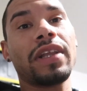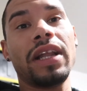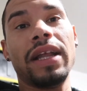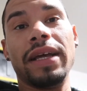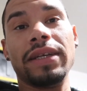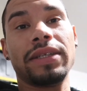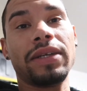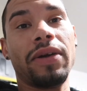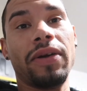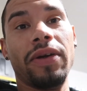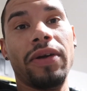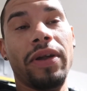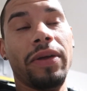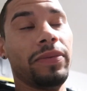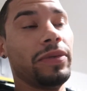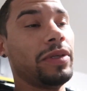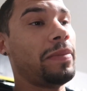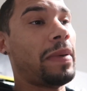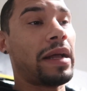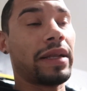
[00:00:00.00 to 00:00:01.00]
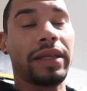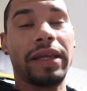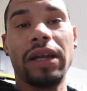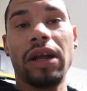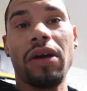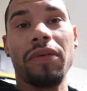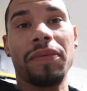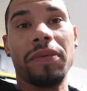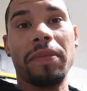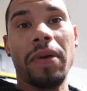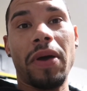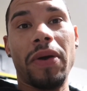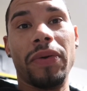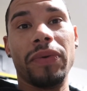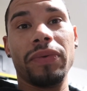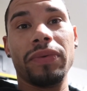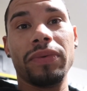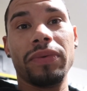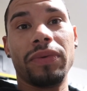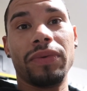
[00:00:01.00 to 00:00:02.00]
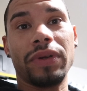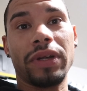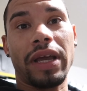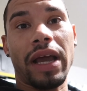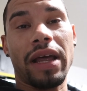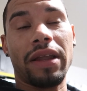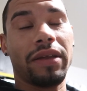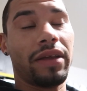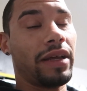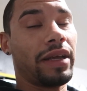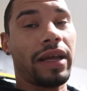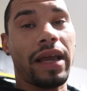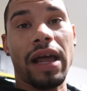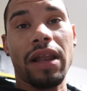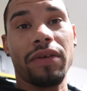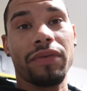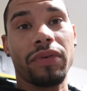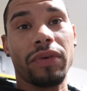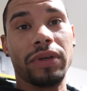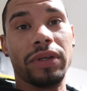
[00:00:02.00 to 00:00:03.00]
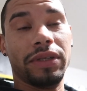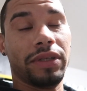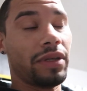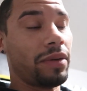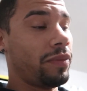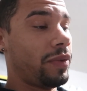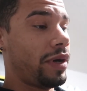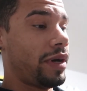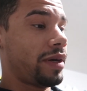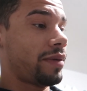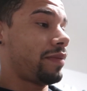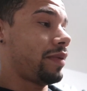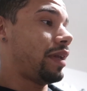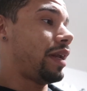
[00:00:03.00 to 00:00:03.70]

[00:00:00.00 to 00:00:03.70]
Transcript: Last I heard, it was about to get off the boat in California somewhere.